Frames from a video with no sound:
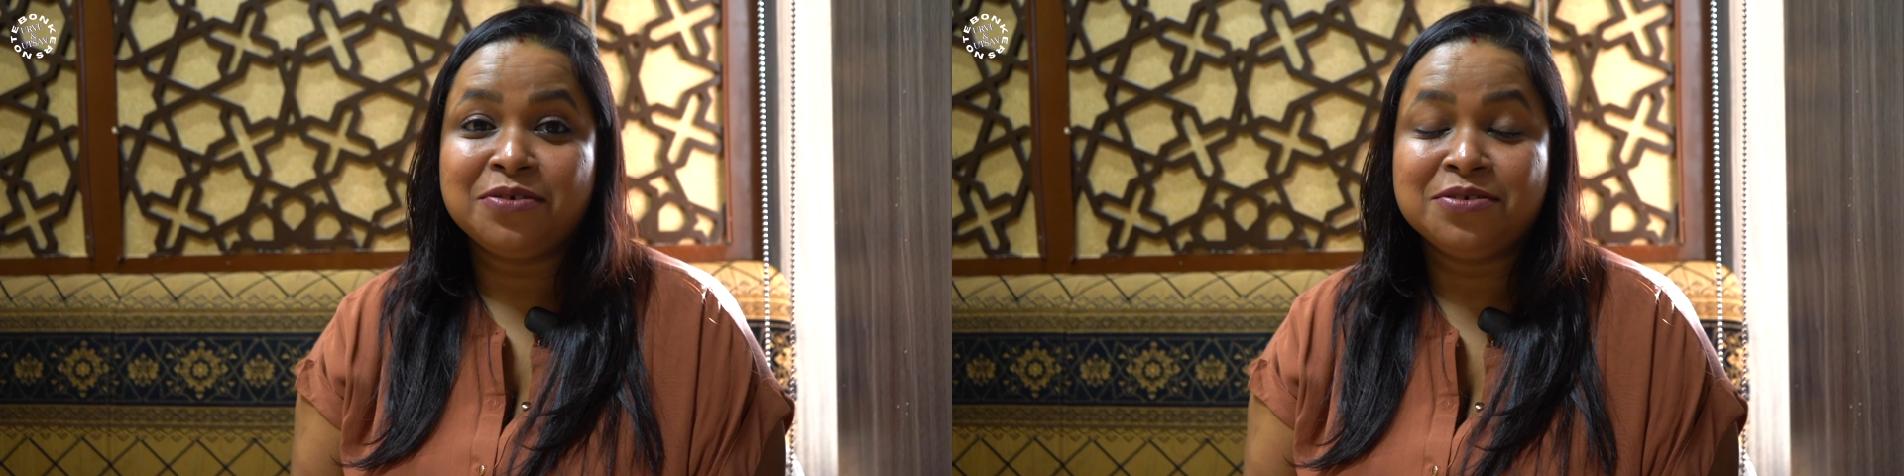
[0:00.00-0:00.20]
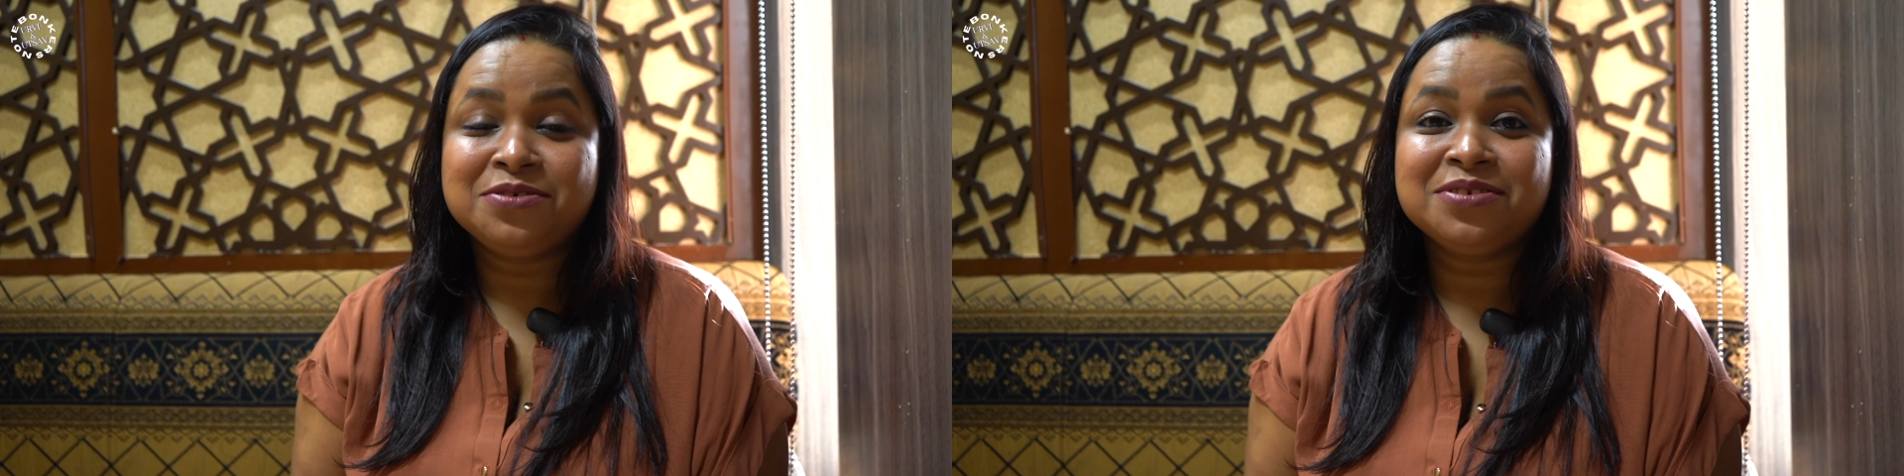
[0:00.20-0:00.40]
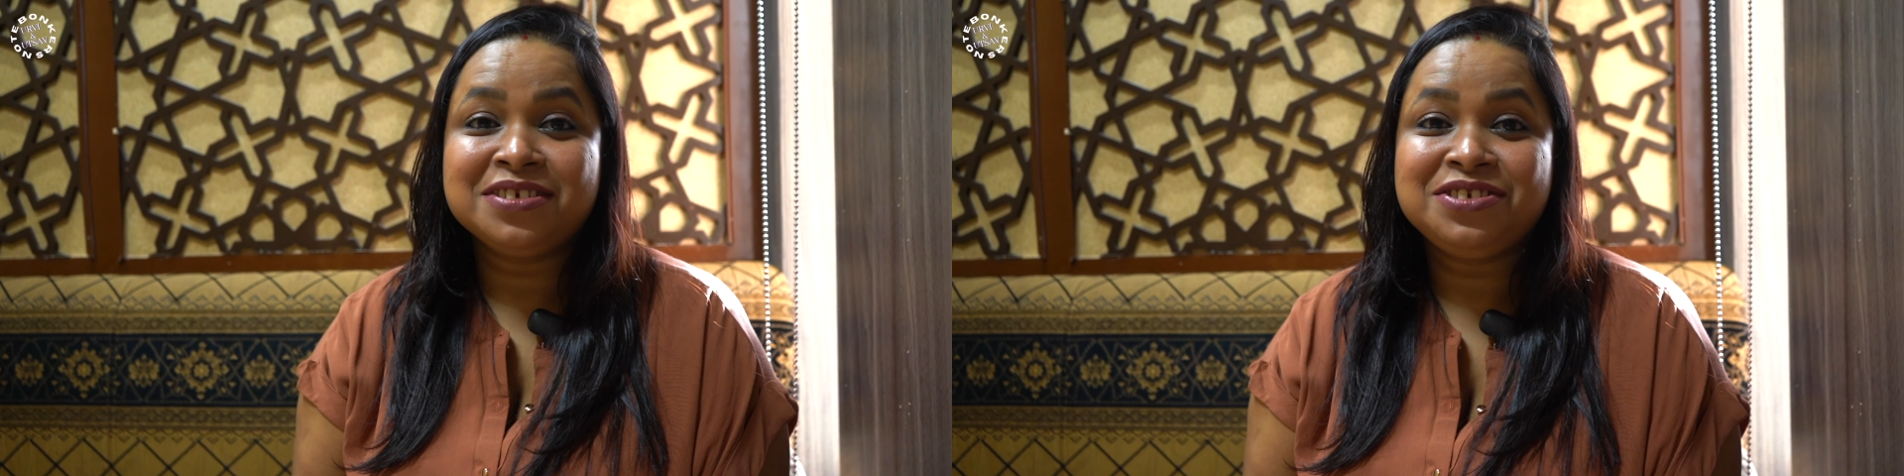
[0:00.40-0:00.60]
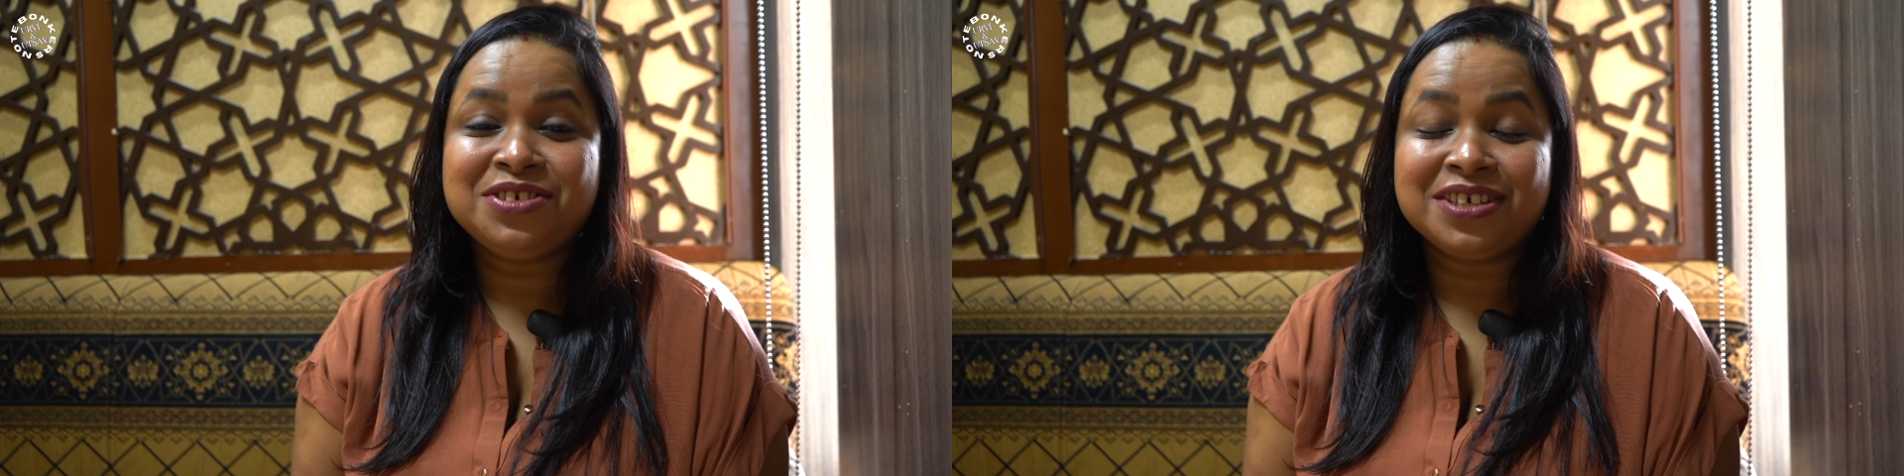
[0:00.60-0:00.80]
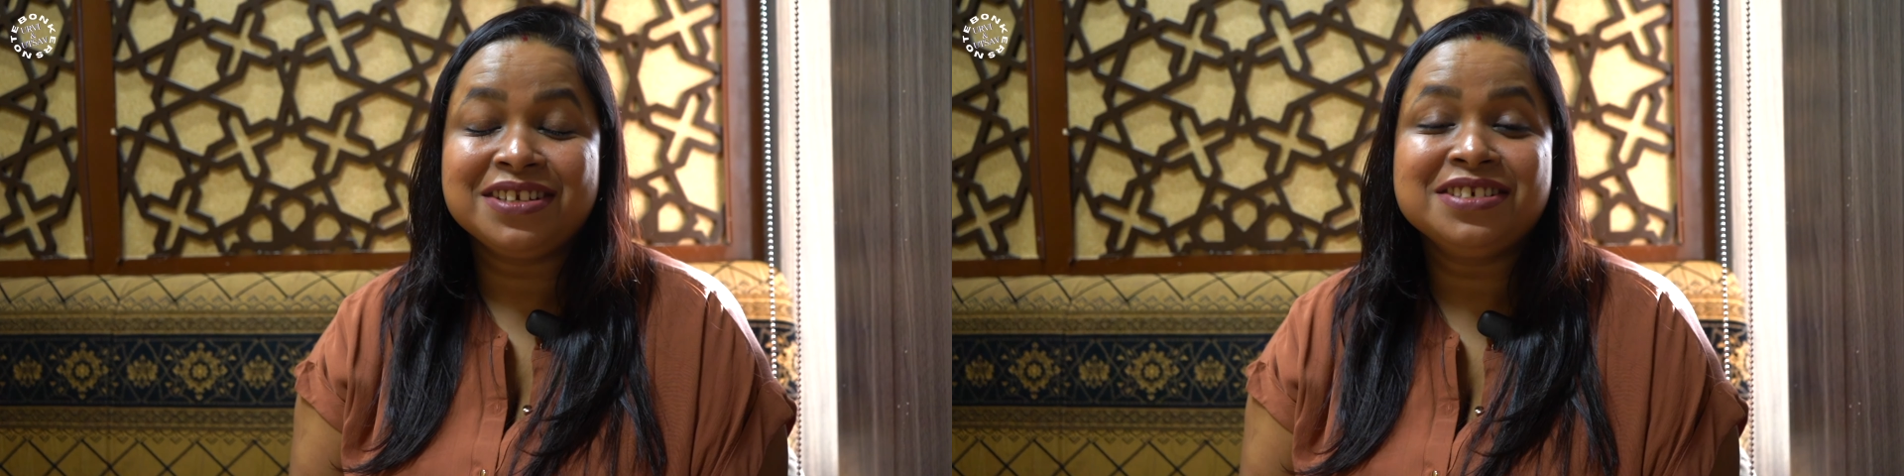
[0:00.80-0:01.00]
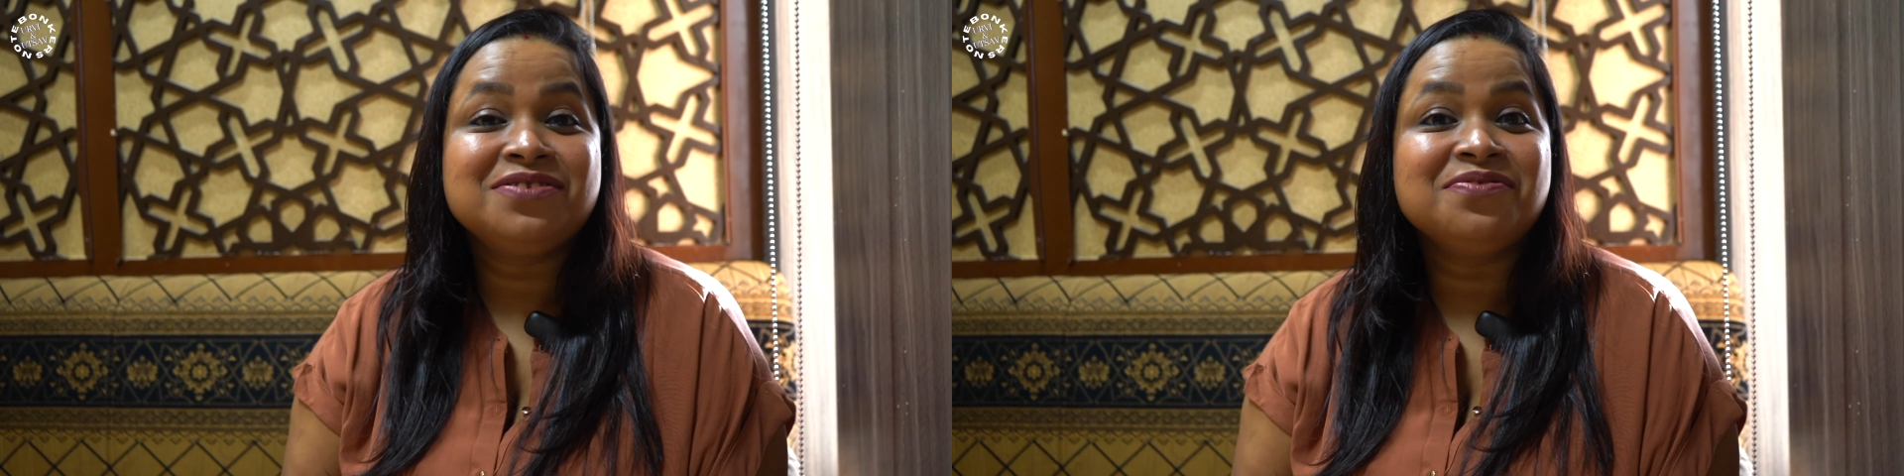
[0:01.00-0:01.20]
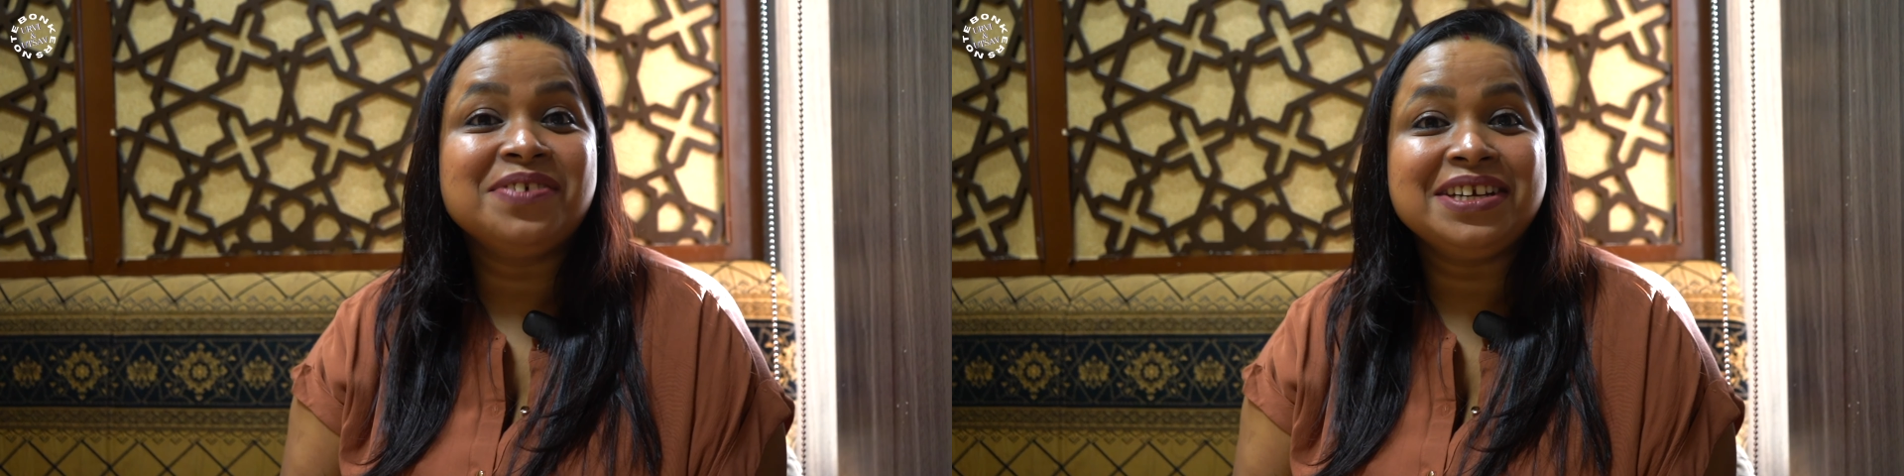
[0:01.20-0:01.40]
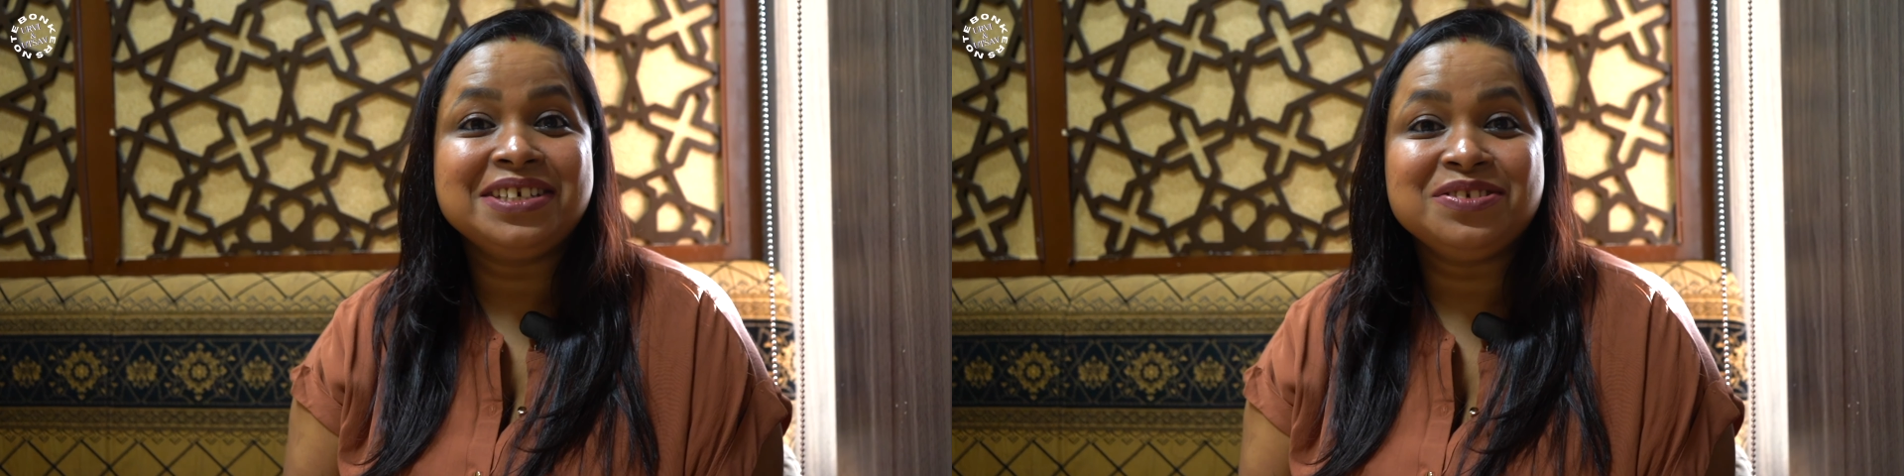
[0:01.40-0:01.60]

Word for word: also the chicken is